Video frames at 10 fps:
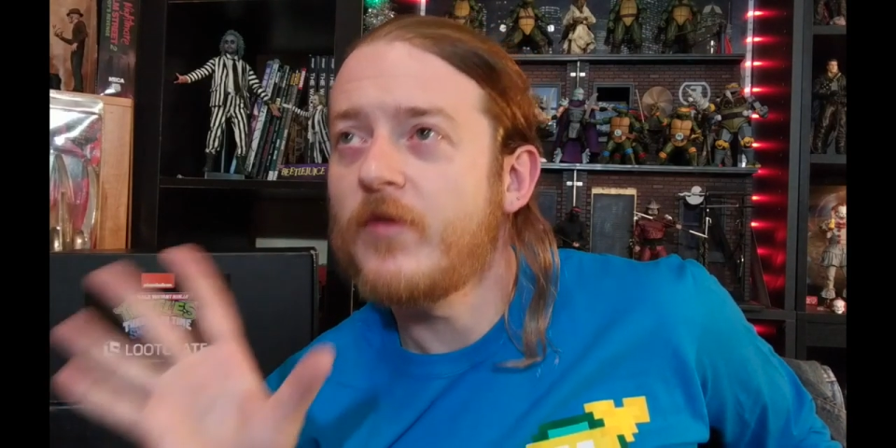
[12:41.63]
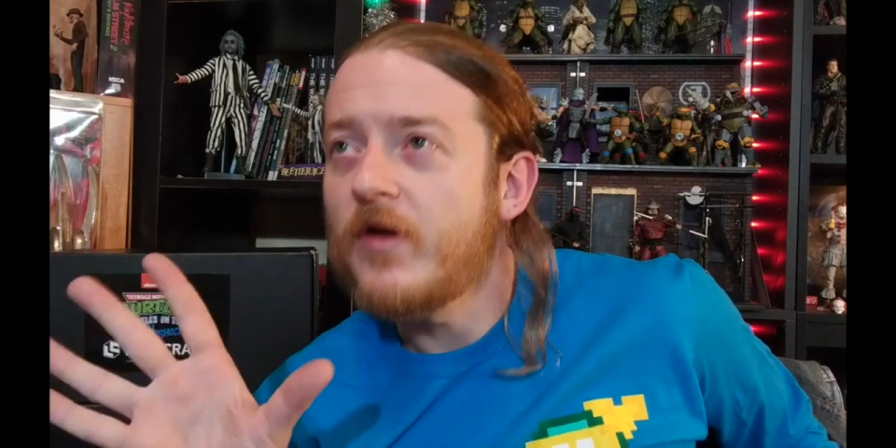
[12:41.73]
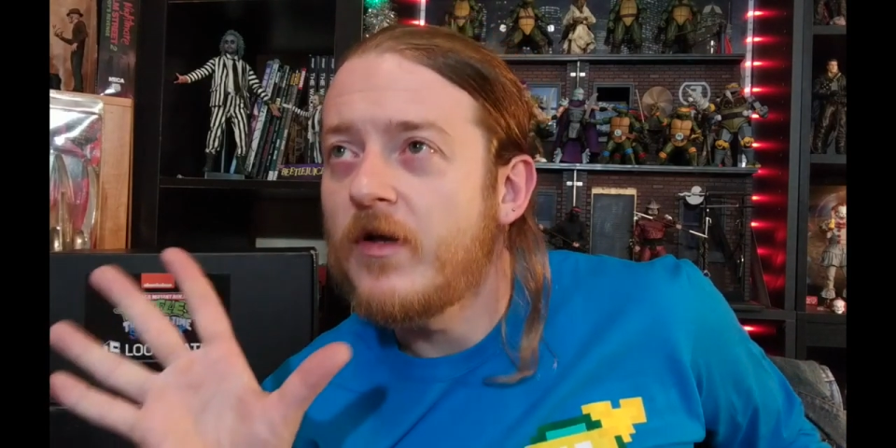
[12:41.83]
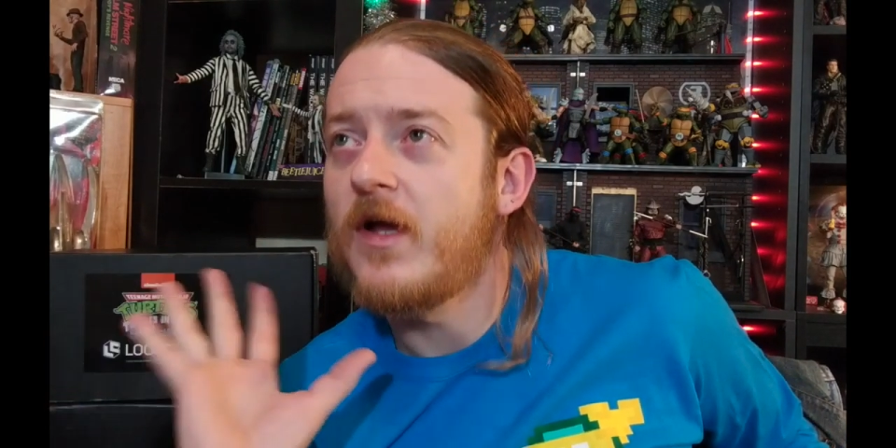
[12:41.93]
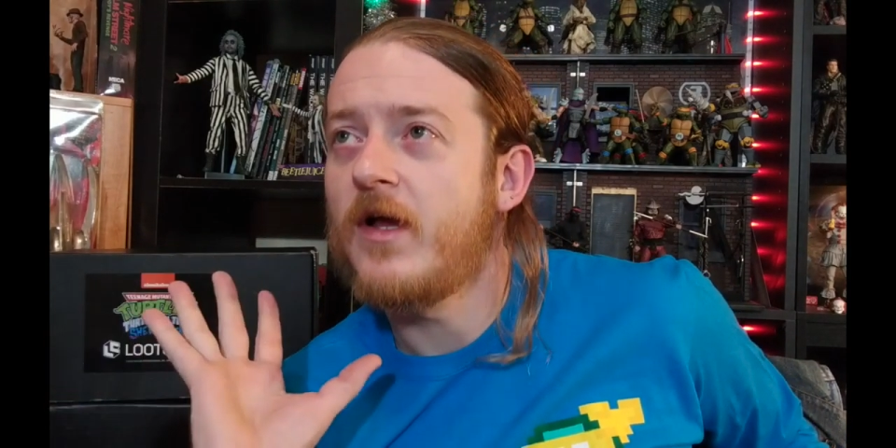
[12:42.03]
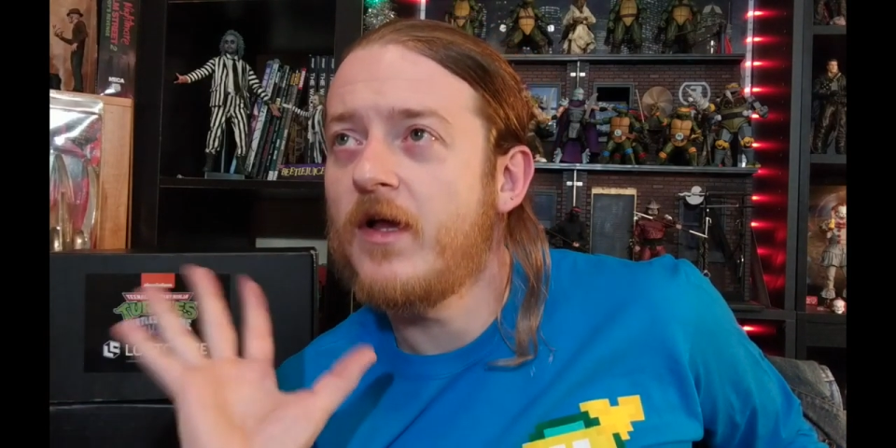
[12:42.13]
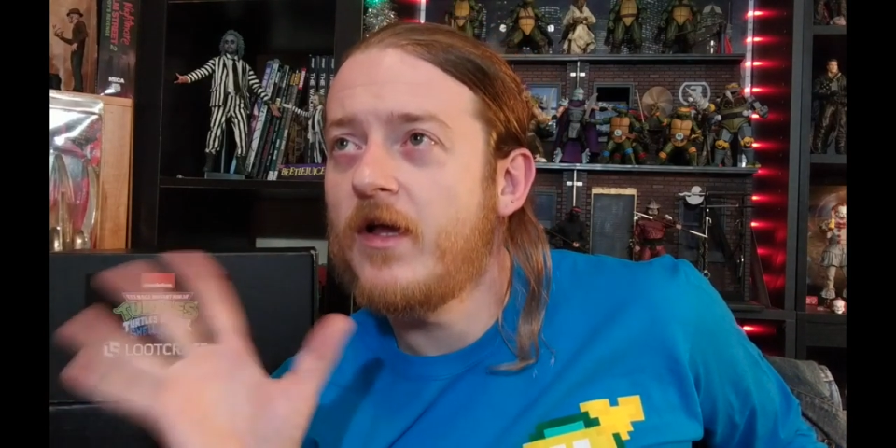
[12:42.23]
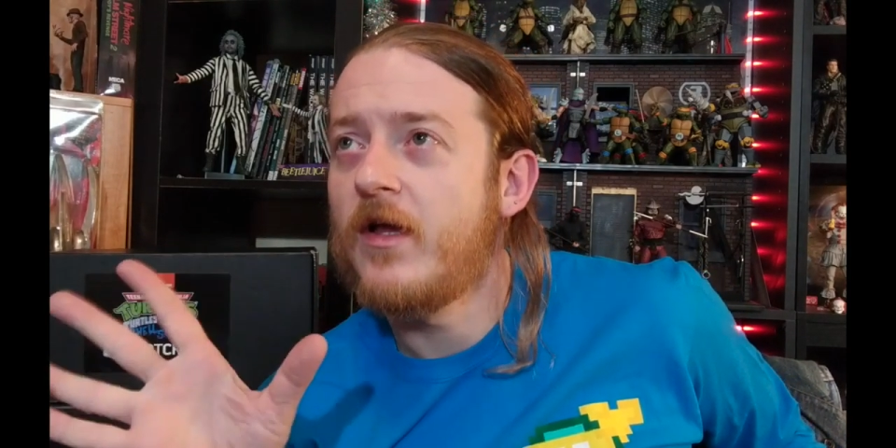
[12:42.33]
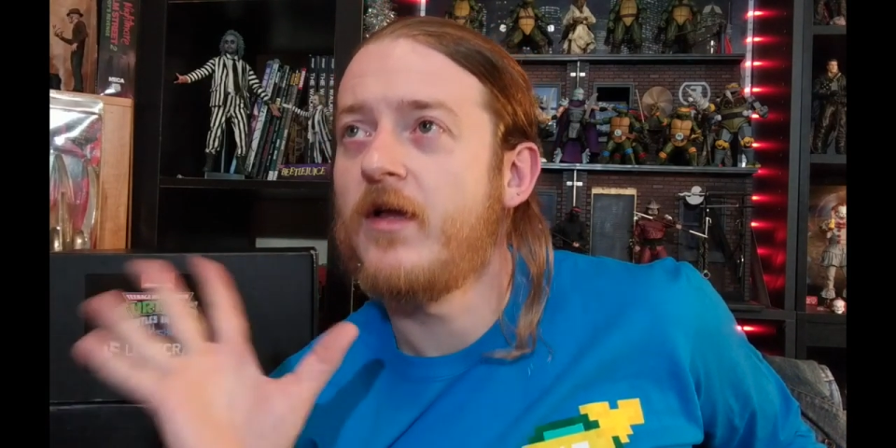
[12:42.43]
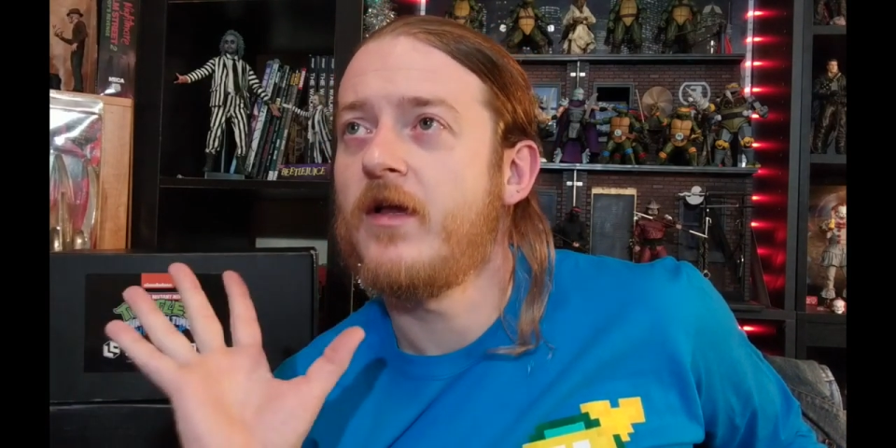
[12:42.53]

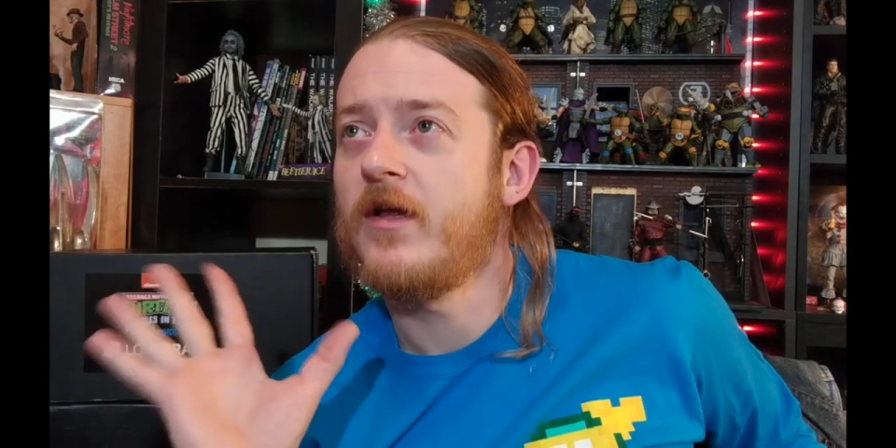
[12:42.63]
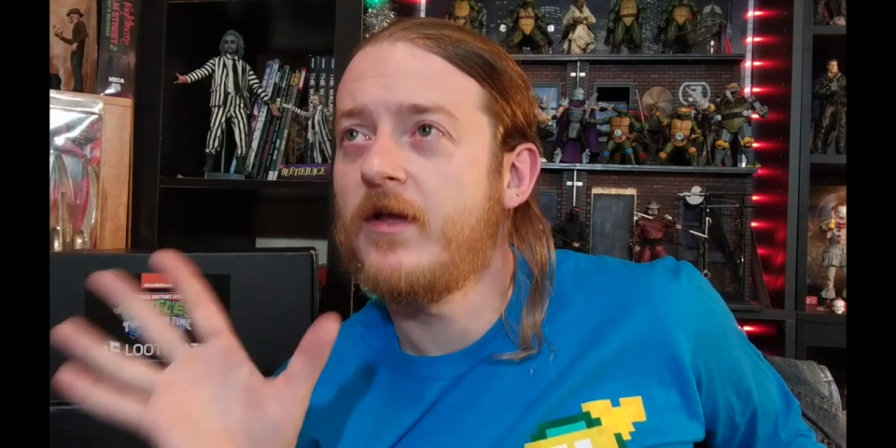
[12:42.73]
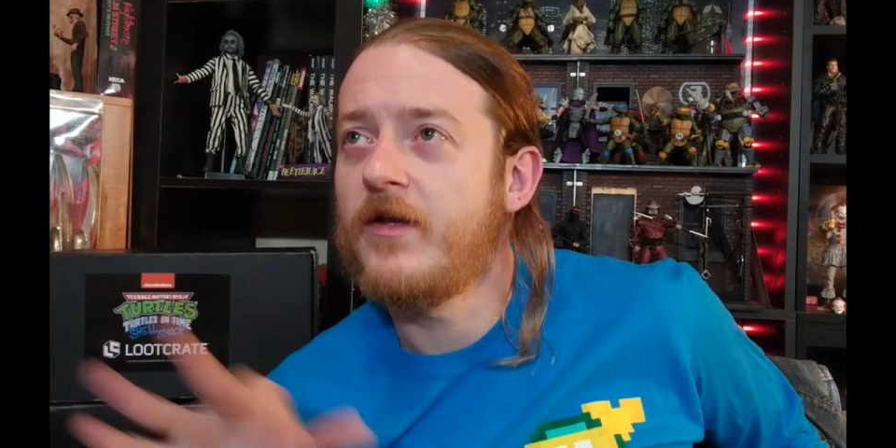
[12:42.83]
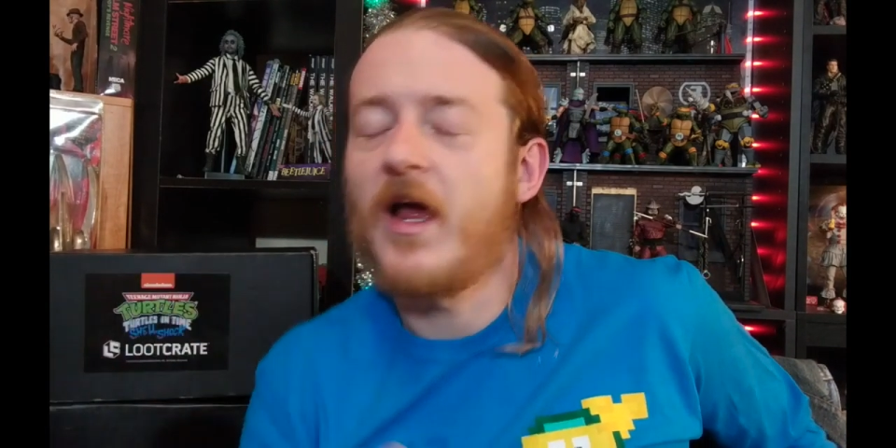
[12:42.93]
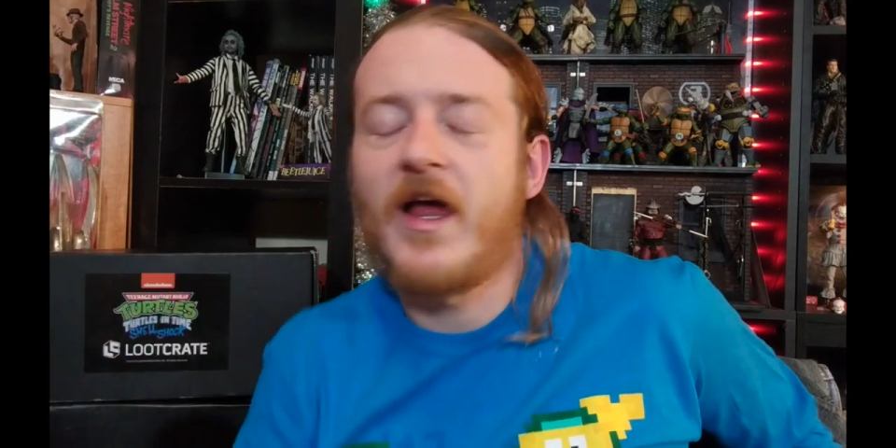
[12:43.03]
behind.